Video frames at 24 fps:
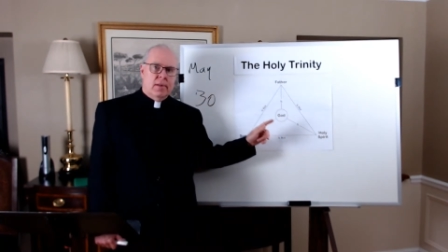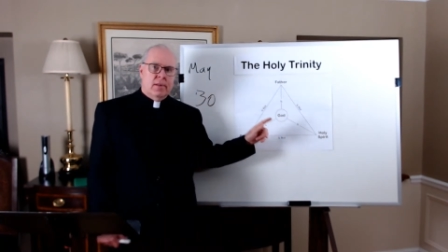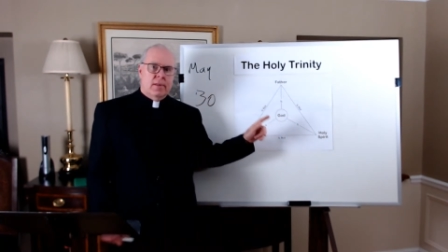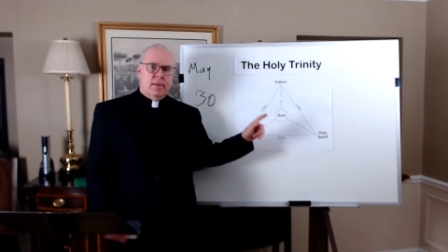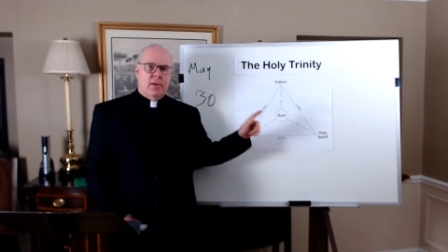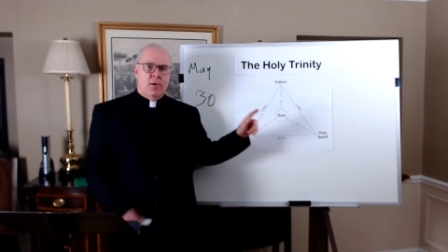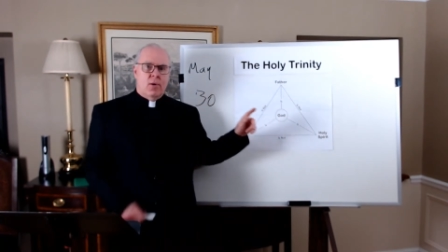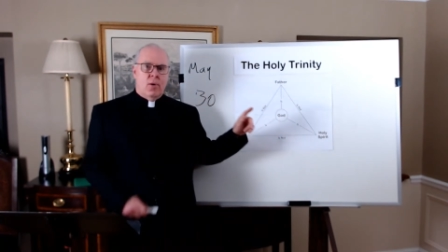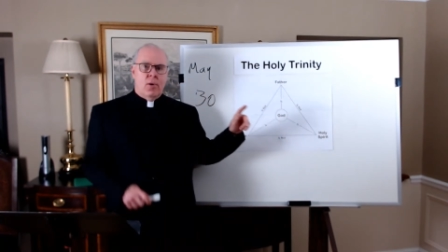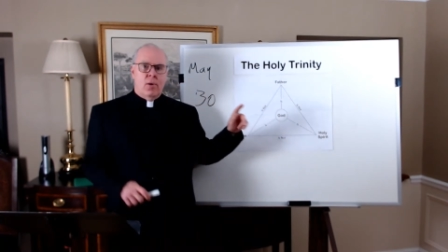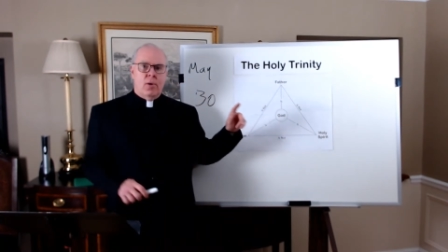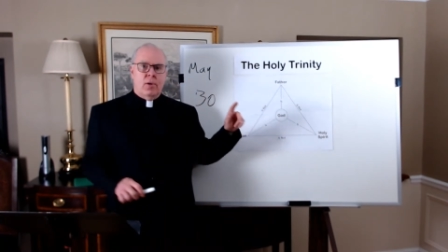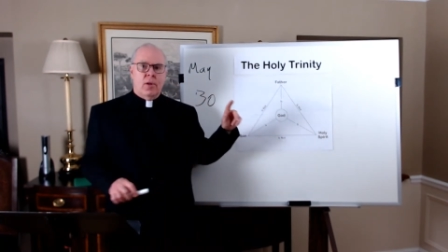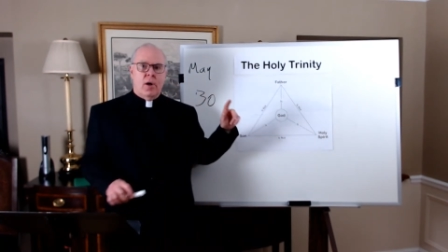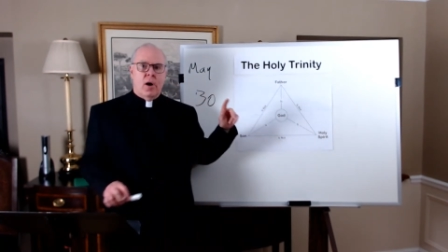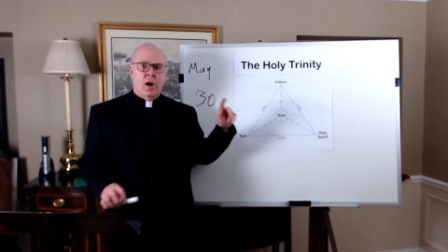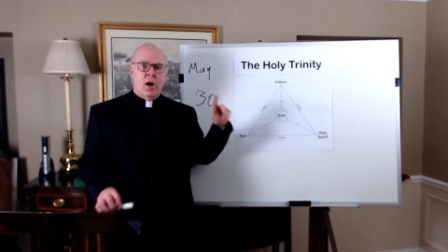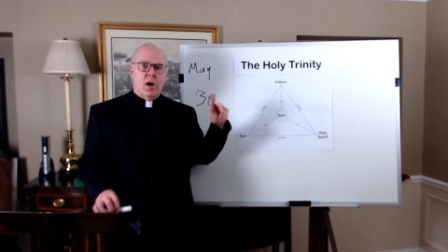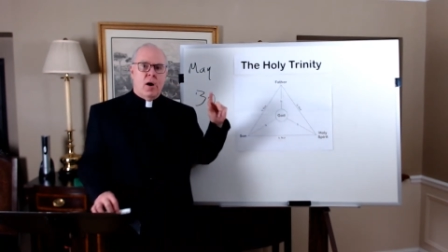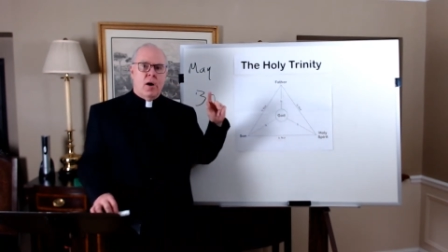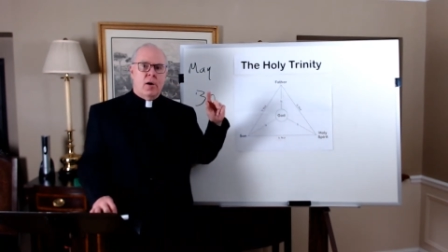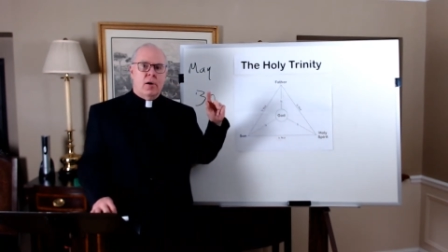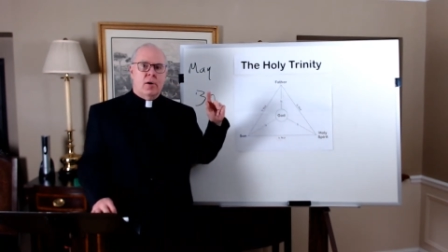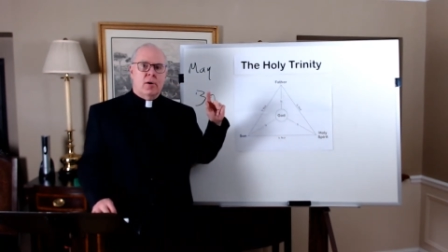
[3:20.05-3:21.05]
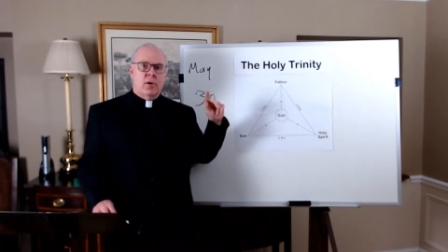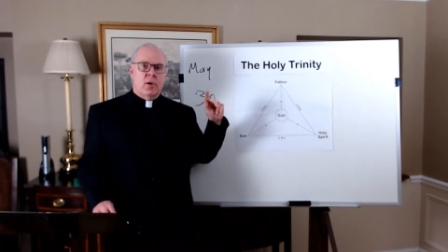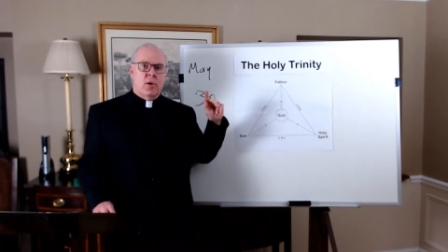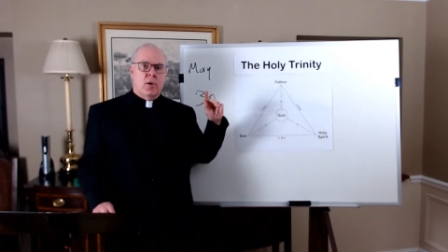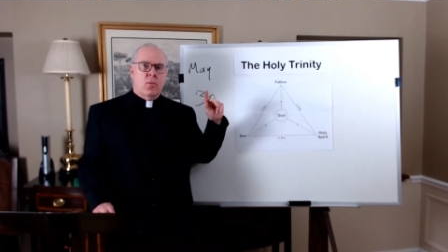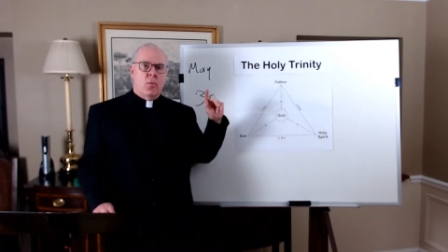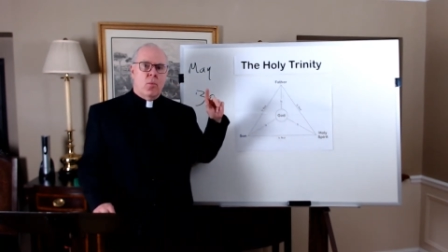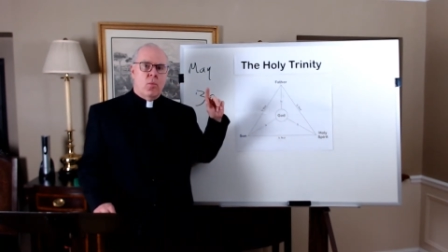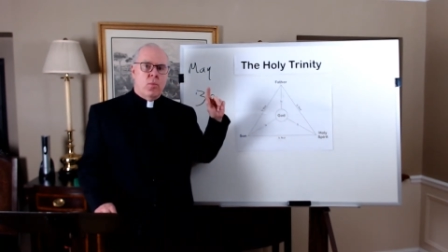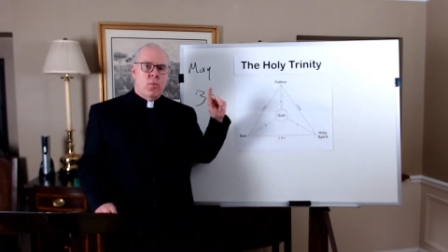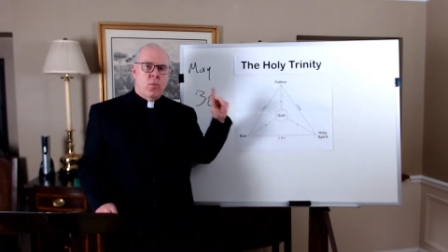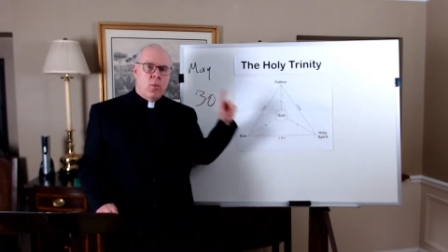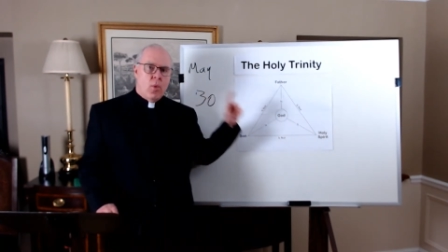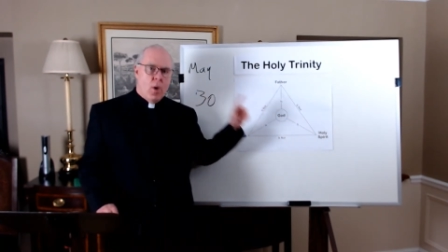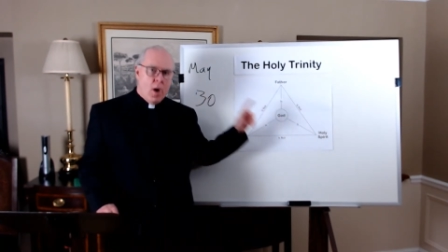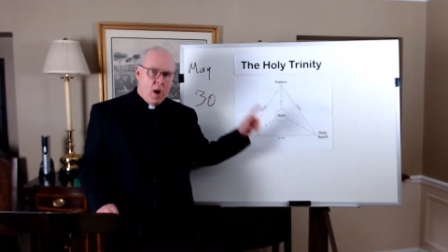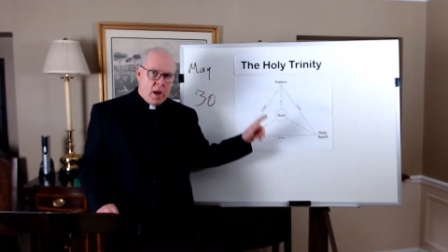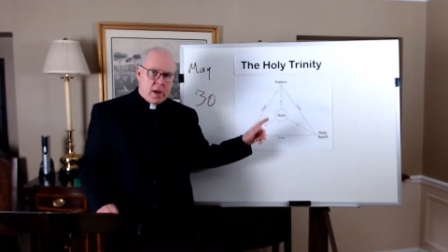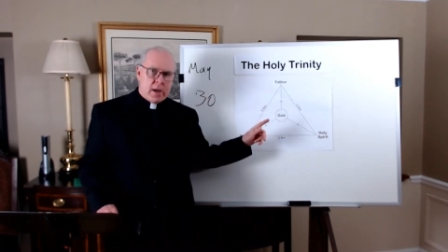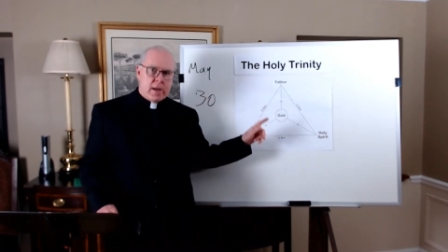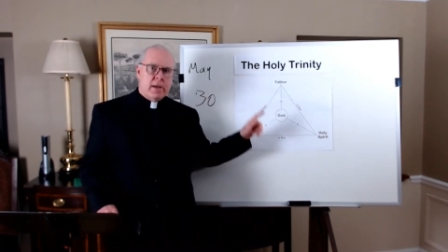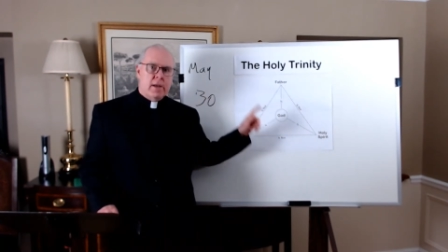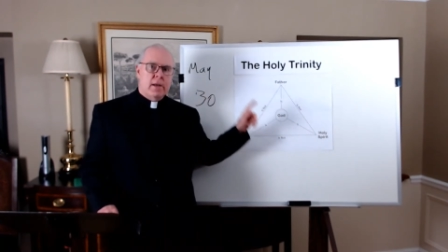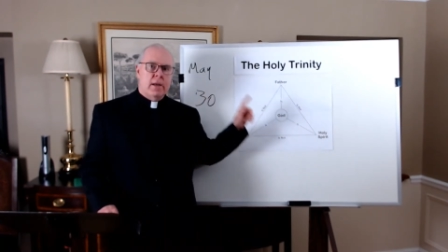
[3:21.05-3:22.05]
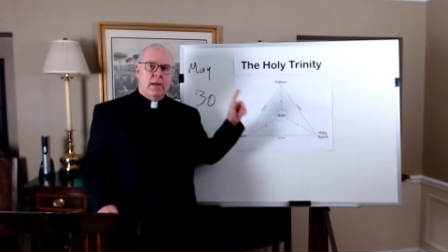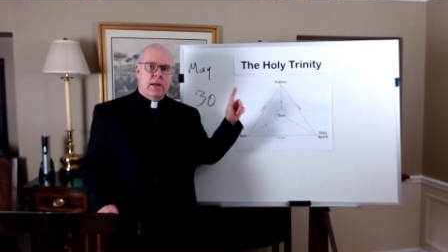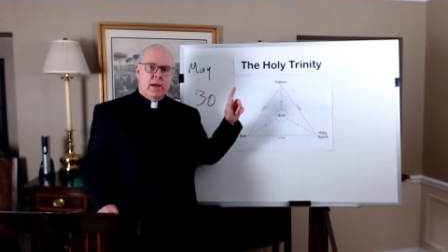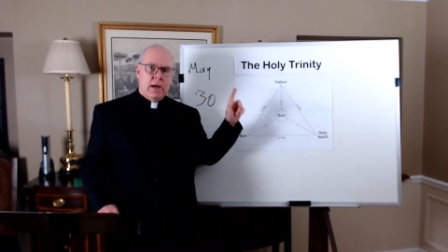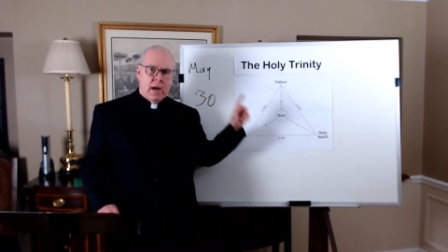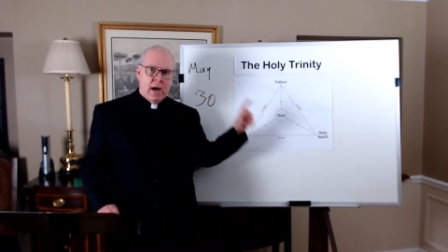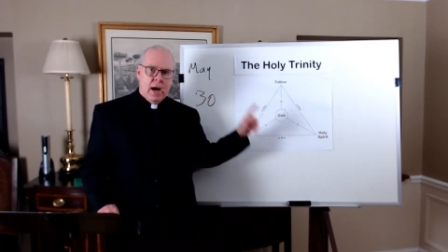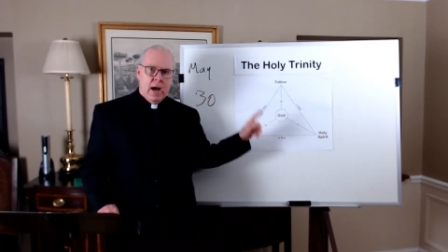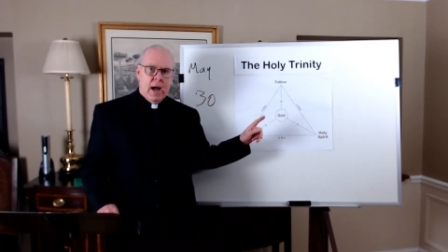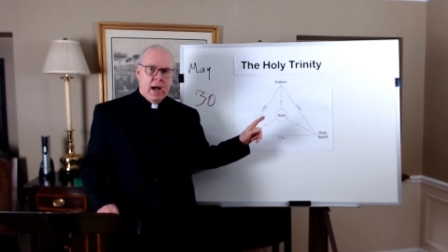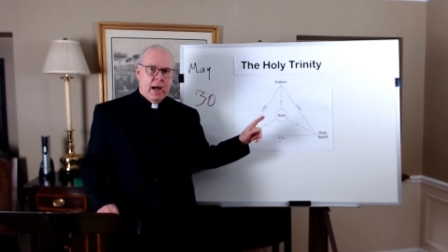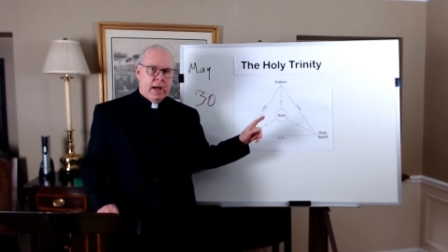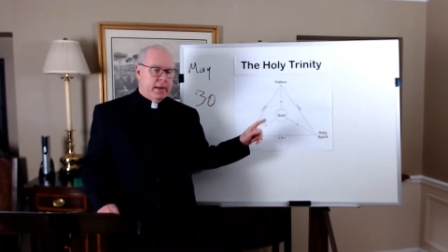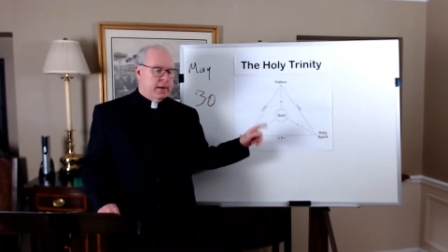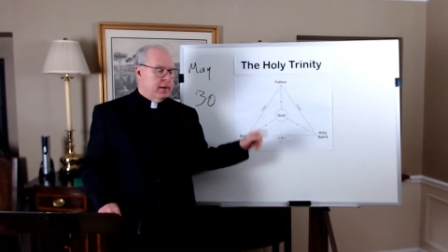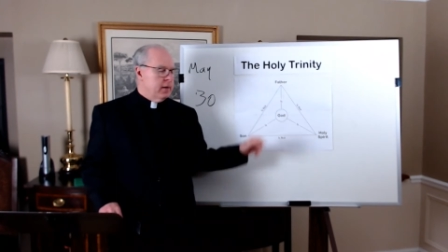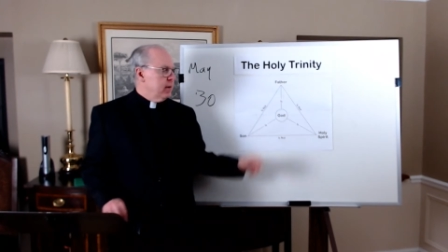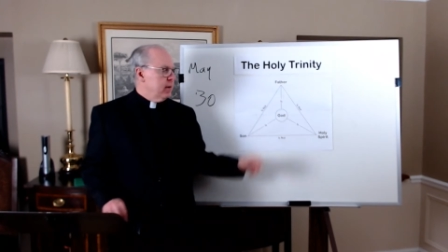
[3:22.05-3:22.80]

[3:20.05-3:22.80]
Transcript: they all are one God